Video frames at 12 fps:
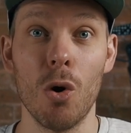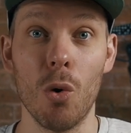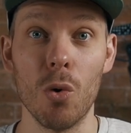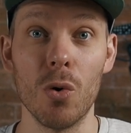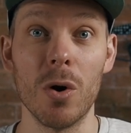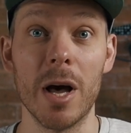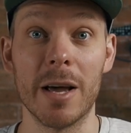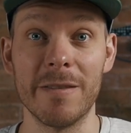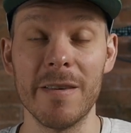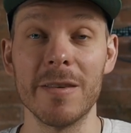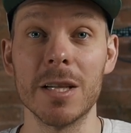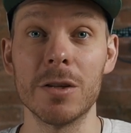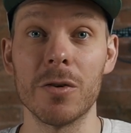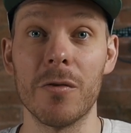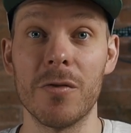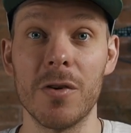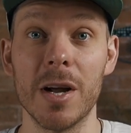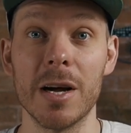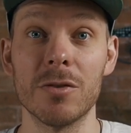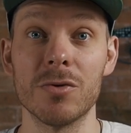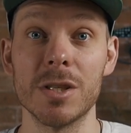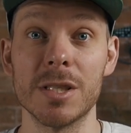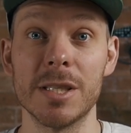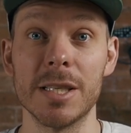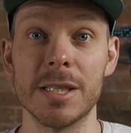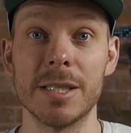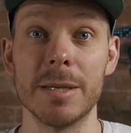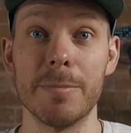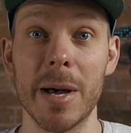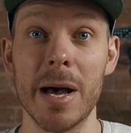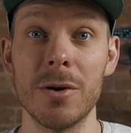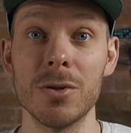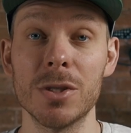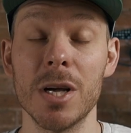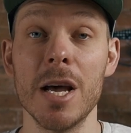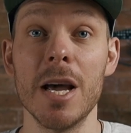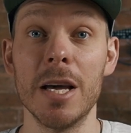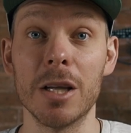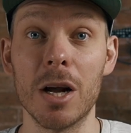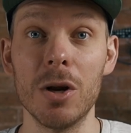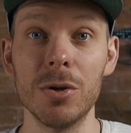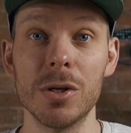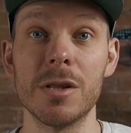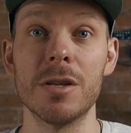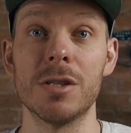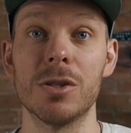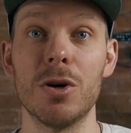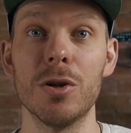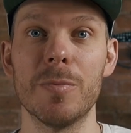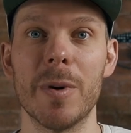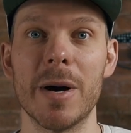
or equivalent of 360 pounds, including the sold